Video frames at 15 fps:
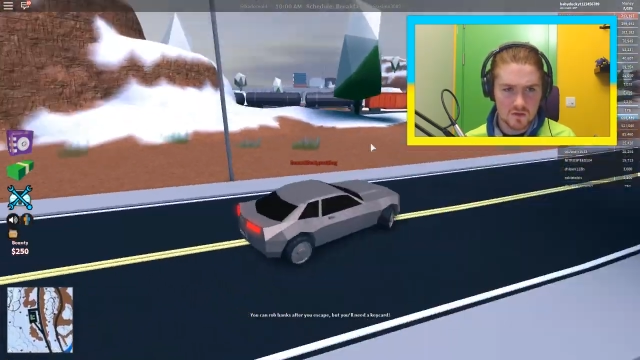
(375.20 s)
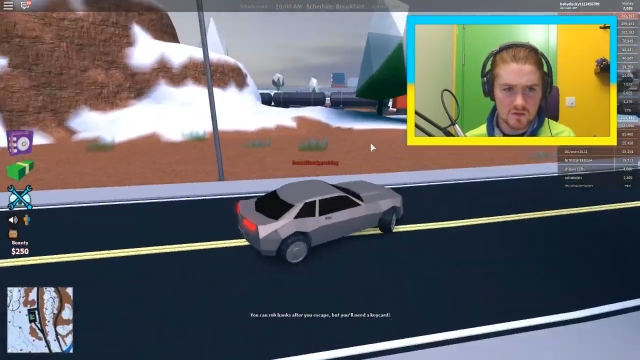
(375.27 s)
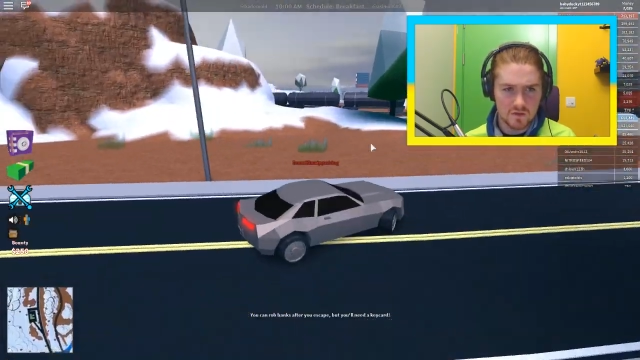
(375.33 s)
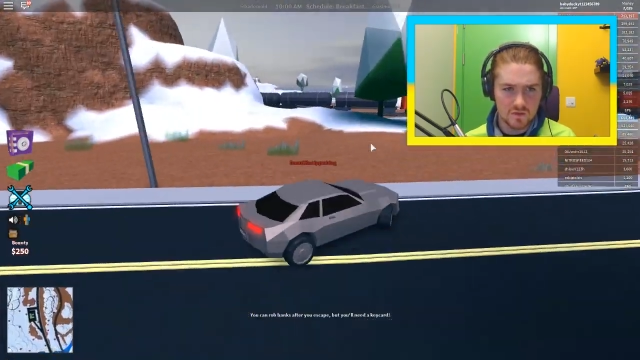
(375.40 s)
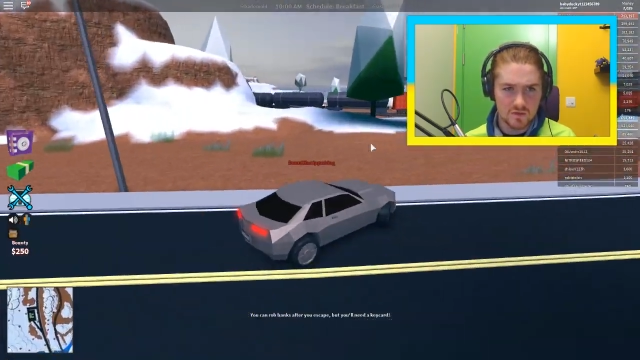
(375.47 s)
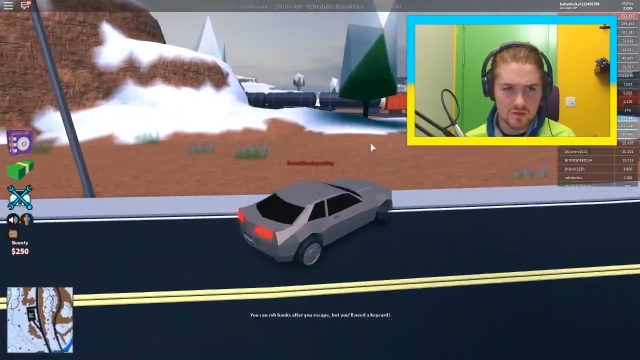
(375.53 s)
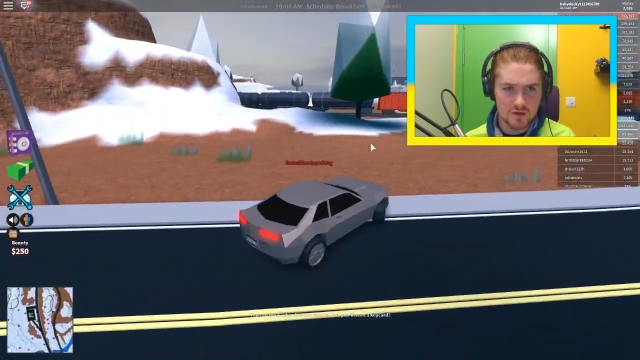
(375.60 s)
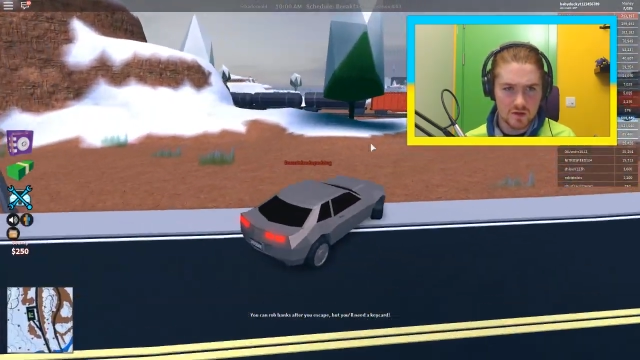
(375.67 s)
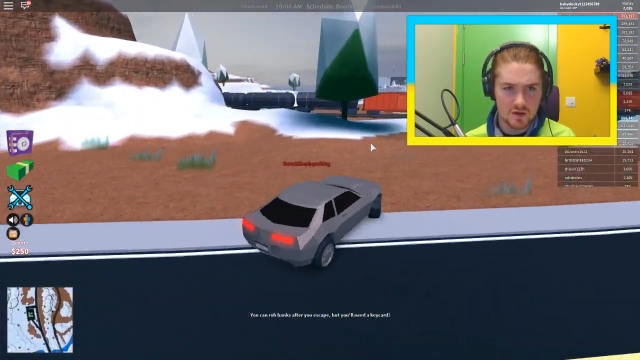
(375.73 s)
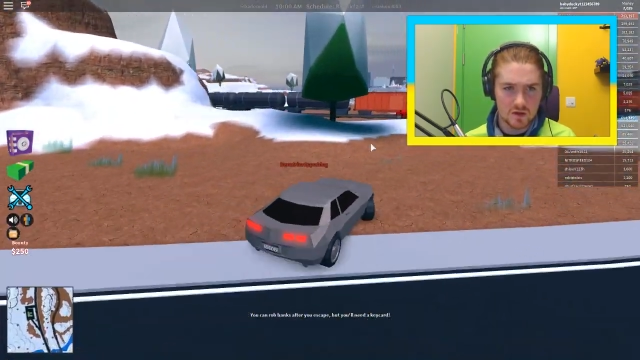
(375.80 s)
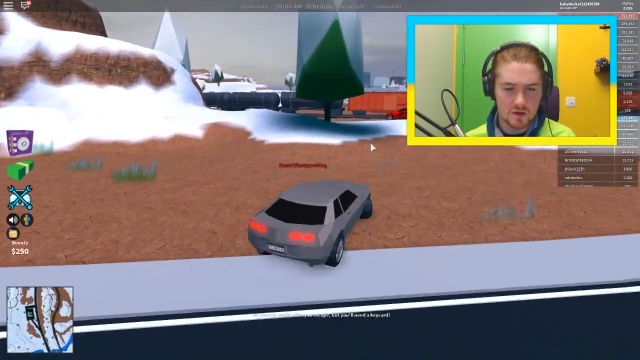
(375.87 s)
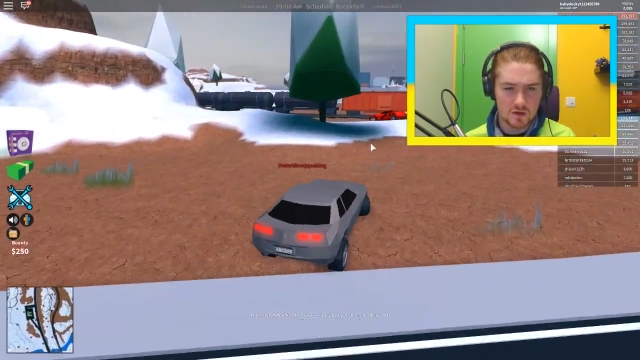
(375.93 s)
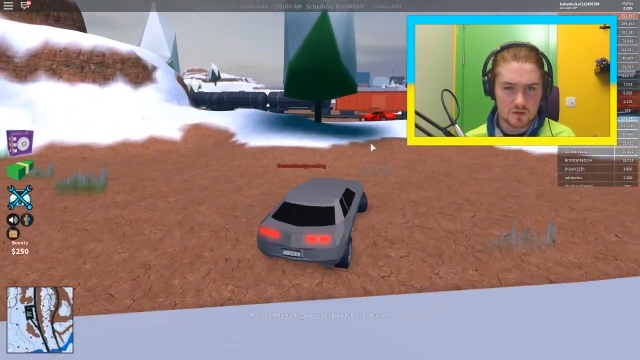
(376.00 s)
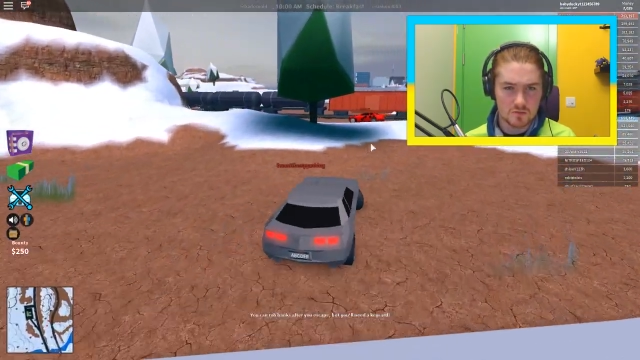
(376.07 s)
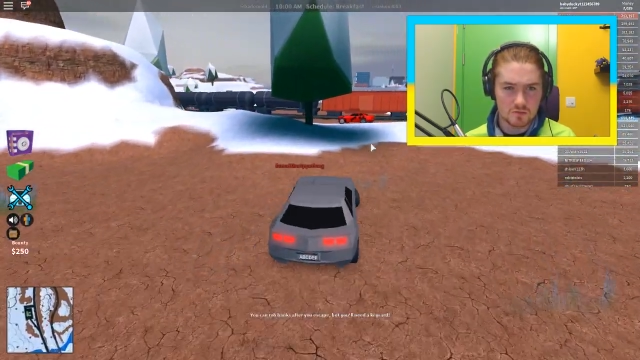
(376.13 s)
Okay, let's try to
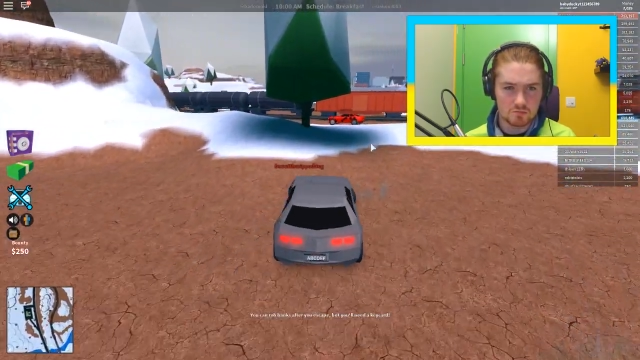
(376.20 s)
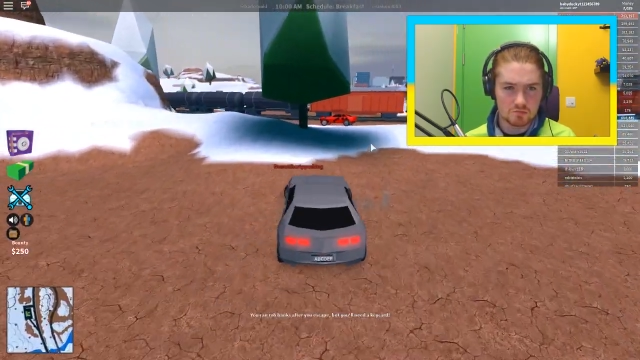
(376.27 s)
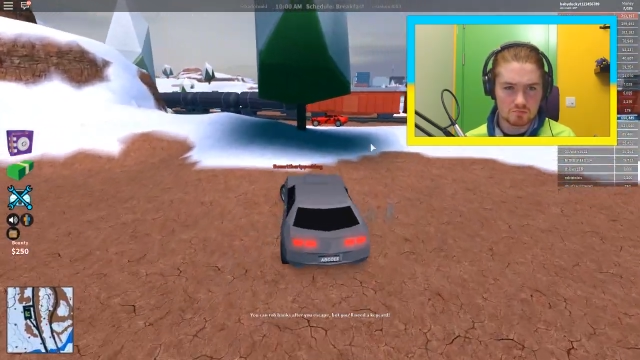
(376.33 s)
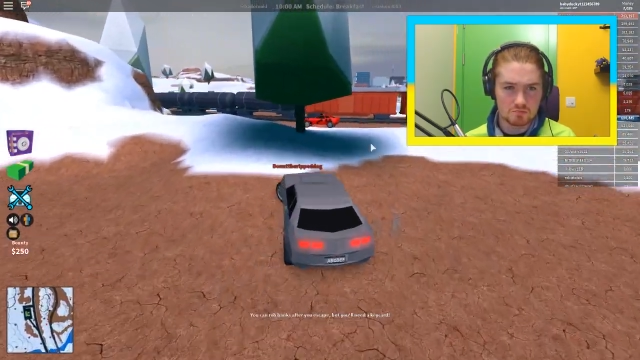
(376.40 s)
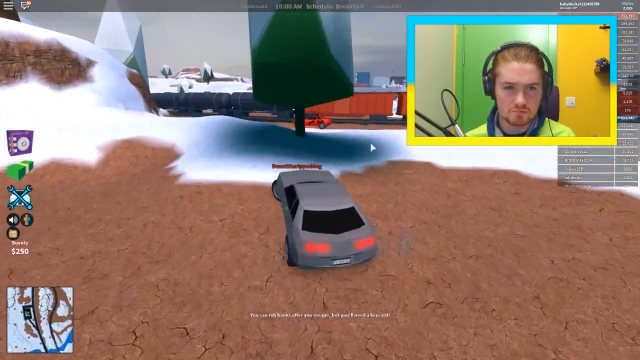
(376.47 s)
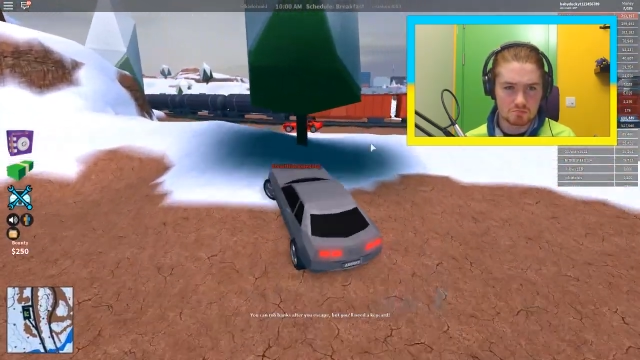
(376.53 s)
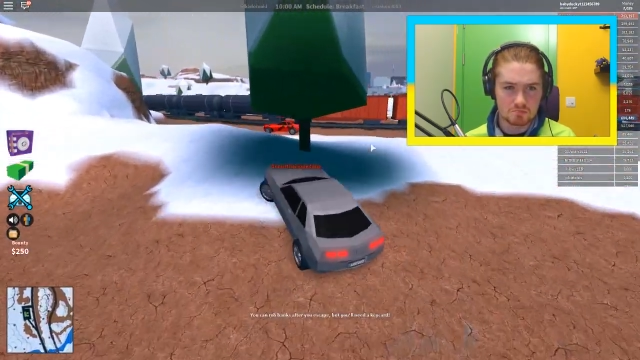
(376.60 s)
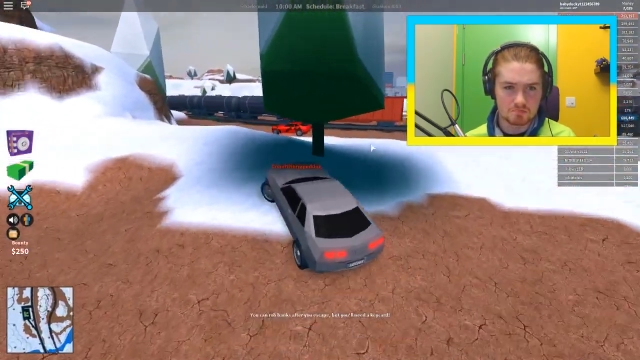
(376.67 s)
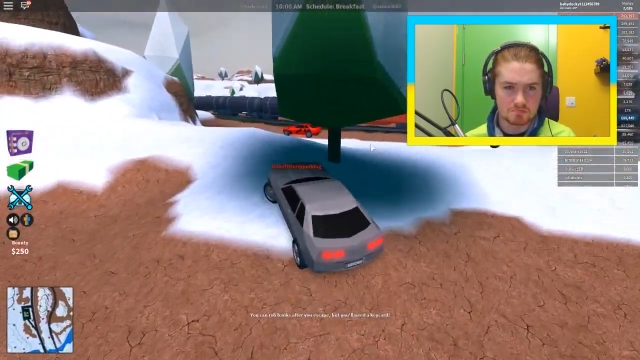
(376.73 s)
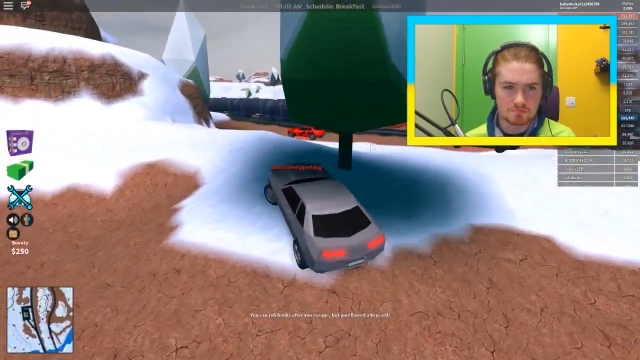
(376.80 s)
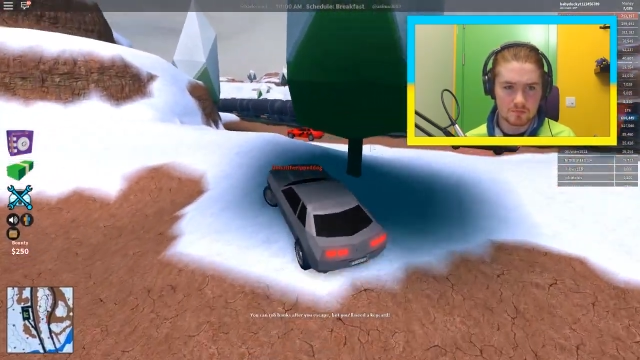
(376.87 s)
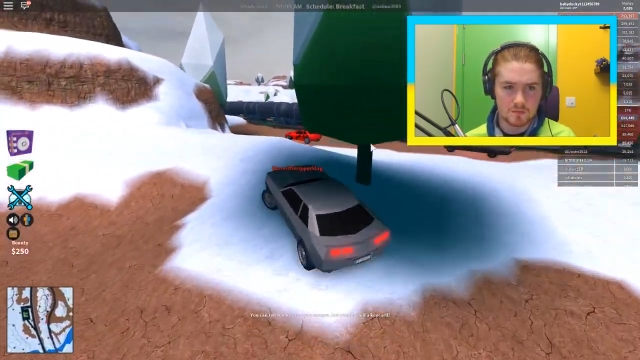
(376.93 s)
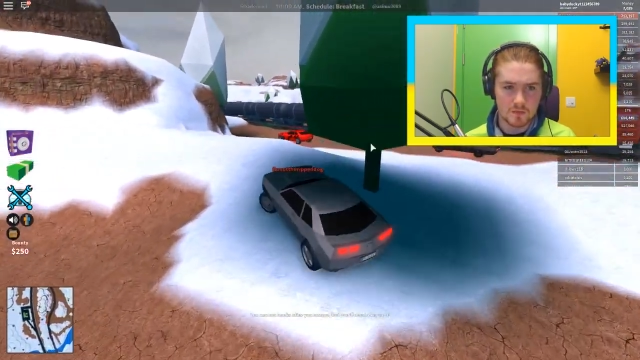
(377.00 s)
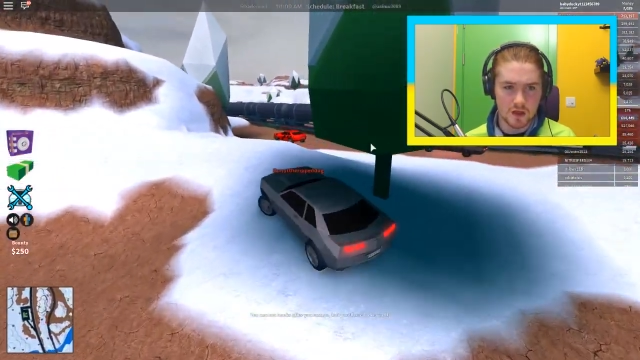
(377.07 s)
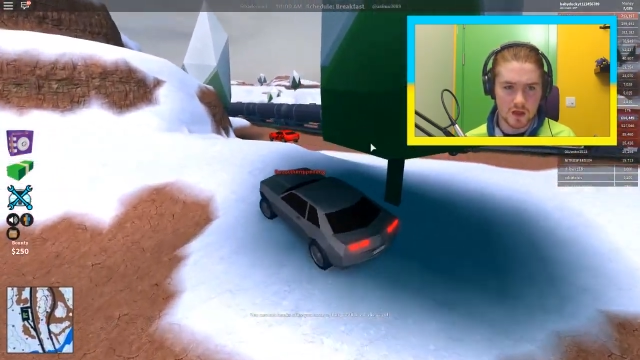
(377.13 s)
get on it. Mm,